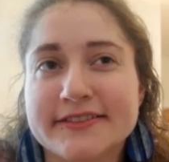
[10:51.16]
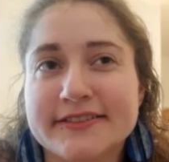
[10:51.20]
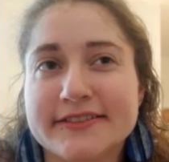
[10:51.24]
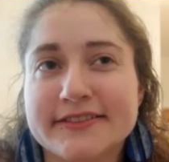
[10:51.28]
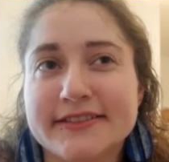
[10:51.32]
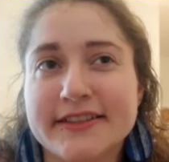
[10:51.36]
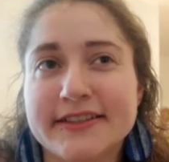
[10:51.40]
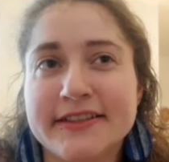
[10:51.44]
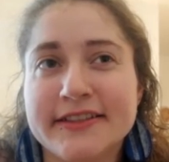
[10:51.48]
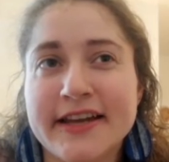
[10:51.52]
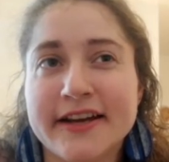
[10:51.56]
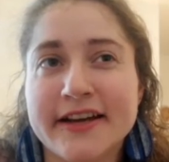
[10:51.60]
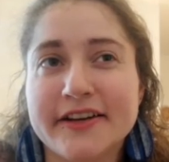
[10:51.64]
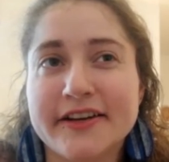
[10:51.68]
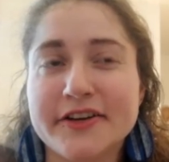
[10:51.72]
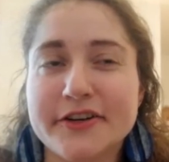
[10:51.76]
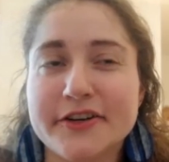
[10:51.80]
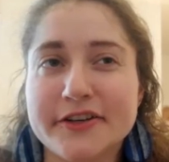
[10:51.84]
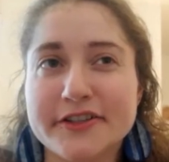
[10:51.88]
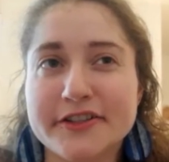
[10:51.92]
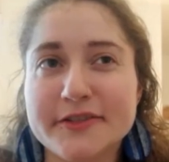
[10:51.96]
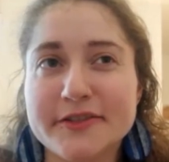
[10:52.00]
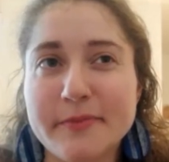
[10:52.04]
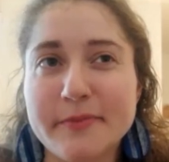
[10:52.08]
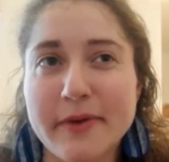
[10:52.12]
neck
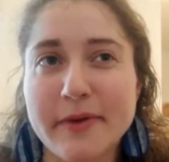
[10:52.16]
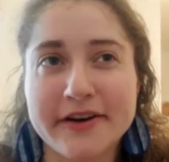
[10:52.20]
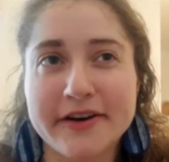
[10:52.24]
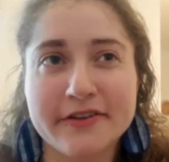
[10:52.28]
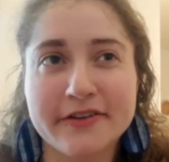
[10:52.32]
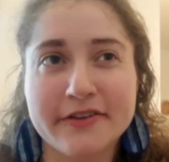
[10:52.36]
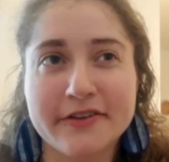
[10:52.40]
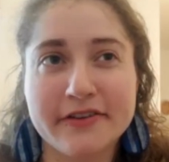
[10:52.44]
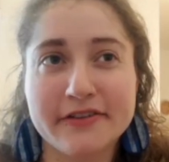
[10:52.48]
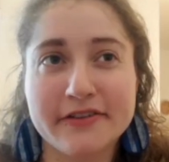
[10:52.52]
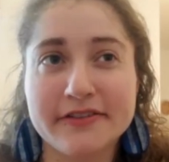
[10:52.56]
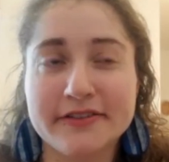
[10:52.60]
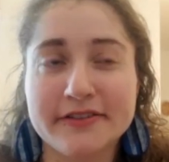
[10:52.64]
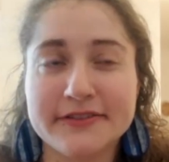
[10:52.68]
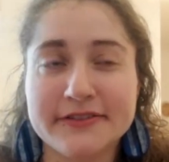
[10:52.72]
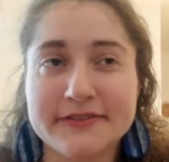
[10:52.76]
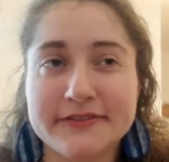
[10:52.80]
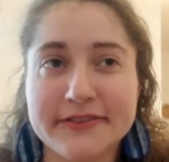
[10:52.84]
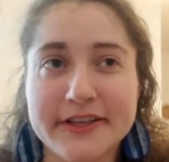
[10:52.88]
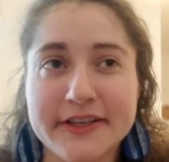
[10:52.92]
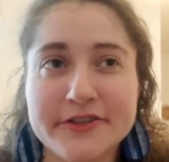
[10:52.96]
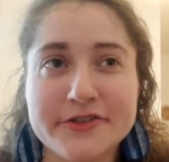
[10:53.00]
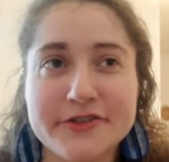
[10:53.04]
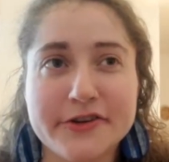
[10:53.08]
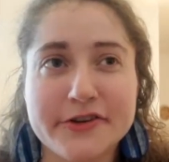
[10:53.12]
or a spinal
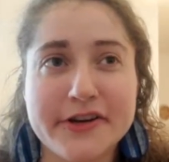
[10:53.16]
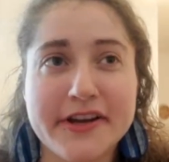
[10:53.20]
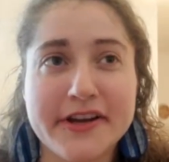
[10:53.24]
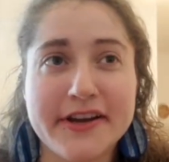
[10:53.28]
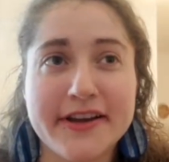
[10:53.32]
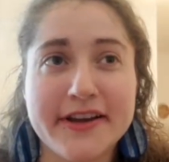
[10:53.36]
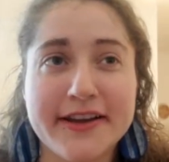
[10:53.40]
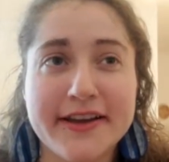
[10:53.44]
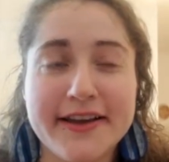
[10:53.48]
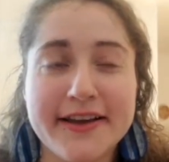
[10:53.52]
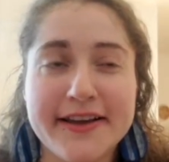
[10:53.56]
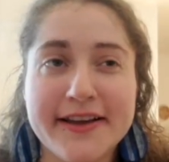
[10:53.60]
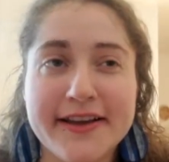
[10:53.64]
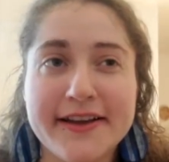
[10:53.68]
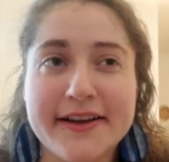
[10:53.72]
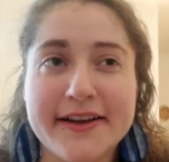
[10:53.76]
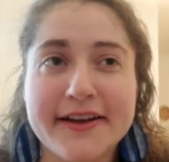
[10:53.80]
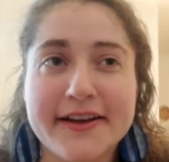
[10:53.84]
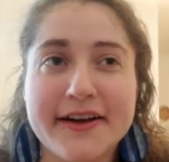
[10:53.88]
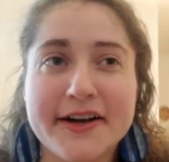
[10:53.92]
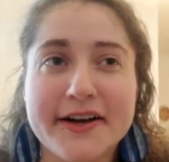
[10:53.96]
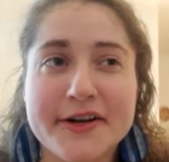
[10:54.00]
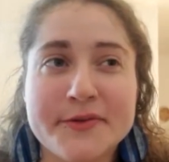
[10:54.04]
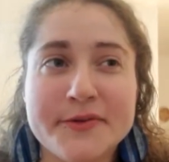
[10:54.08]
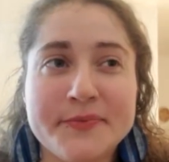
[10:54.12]
injury.
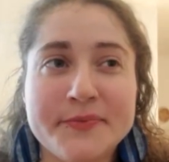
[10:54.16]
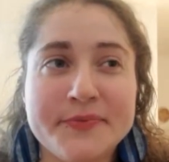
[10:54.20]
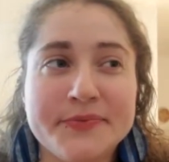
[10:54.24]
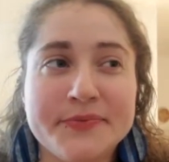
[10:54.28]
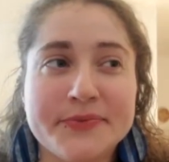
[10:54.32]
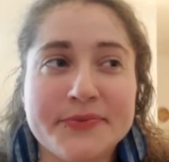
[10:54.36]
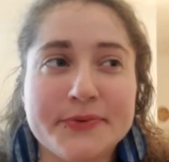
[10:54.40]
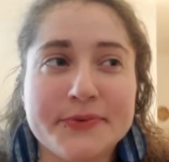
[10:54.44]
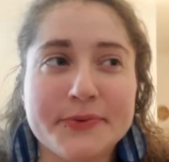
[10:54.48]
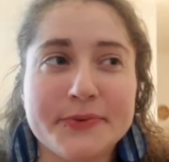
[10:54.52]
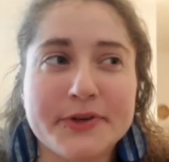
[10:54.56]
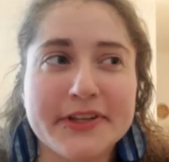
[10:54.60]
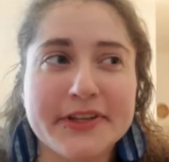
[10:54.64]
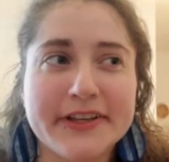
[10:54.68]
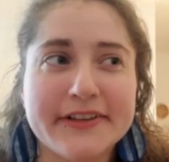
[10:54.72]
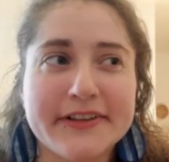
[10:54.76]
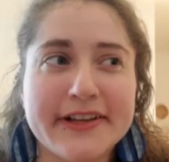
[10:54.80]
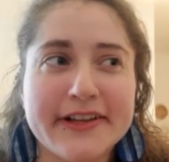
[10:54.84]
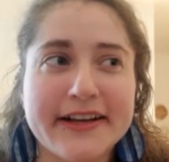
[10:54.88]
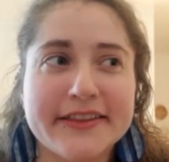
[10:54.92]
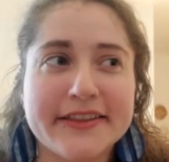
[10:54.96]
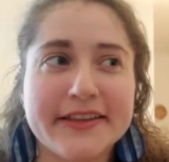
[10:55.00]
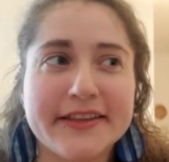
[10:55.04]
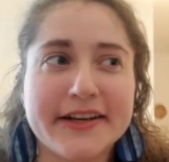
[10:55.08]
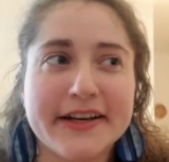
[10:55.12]
Really
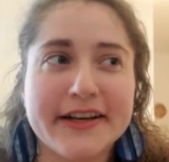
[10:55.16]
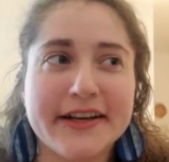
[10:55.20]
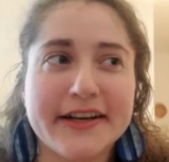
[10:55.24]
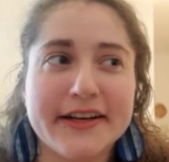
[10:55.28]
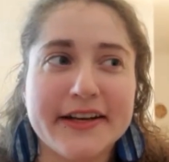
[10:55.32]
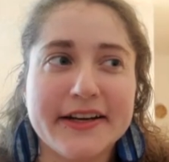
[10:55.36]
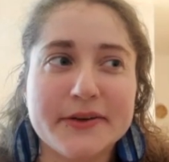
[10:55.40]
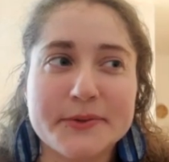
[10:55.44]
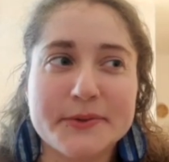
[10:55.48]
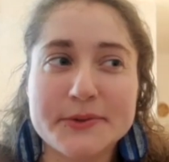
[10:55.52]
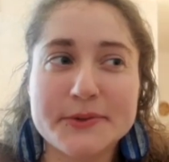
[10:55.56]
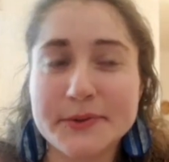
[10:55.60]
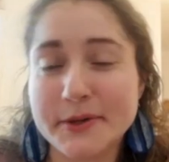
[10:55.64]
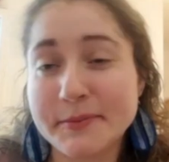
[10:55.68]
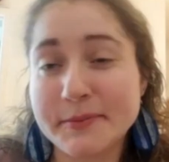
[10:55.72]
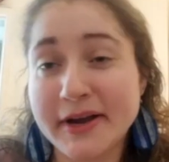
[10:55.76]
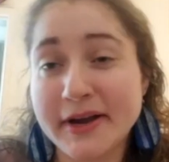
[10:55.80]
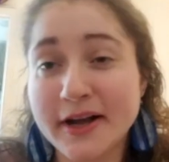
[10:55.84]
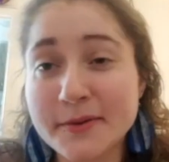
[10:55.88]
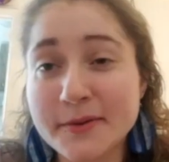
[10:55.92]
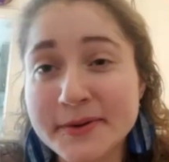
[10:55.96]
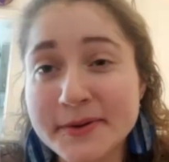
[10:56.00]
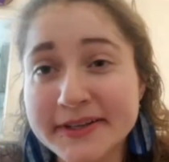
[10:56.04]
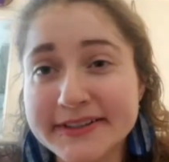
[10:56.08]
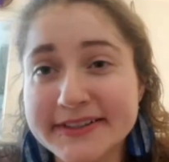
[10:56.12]
glad that I was wearing my
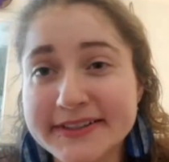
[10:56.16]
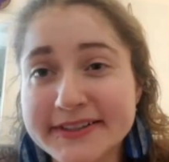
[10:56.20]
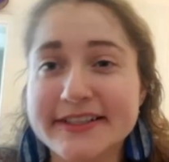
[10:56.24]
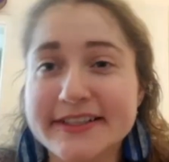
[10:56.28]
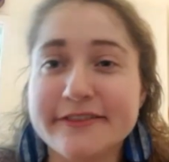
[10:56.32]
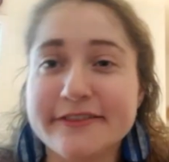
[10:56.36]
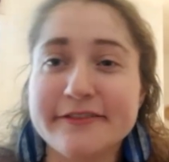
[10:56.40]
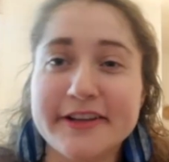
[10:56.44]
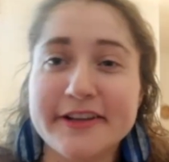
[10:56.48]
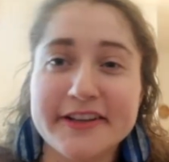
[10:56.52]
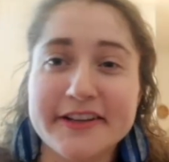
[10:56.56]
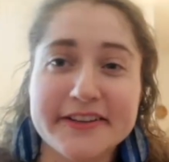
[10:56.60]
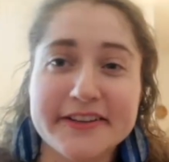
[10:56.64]
helmet because I fell